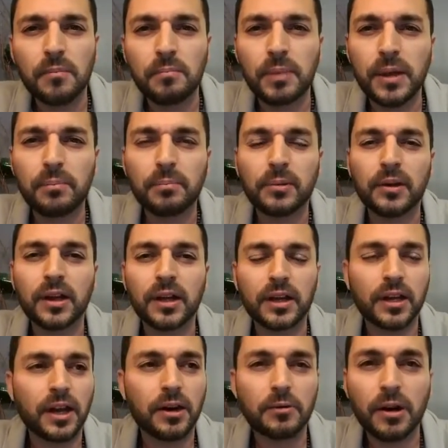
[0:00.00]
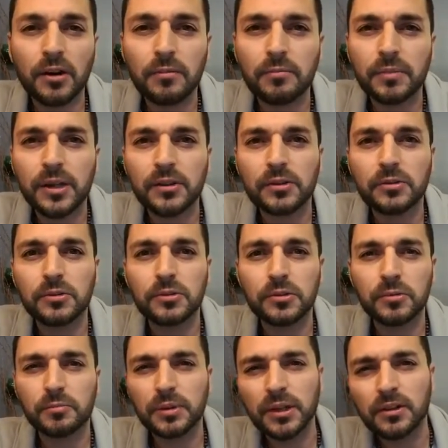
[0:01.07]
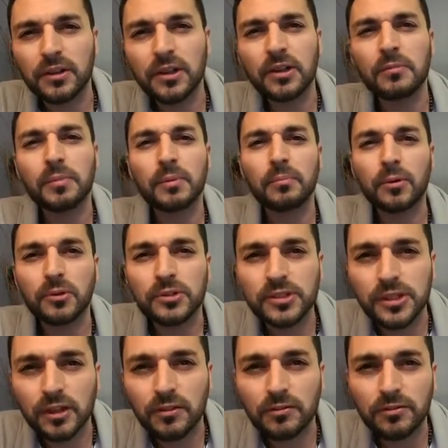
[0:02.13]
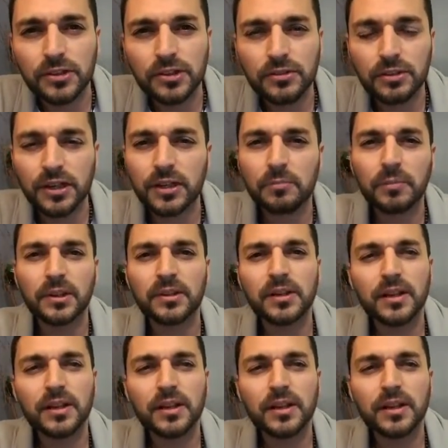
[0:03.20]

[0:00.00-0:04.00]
people like around me to be a little bit more selfish, right? But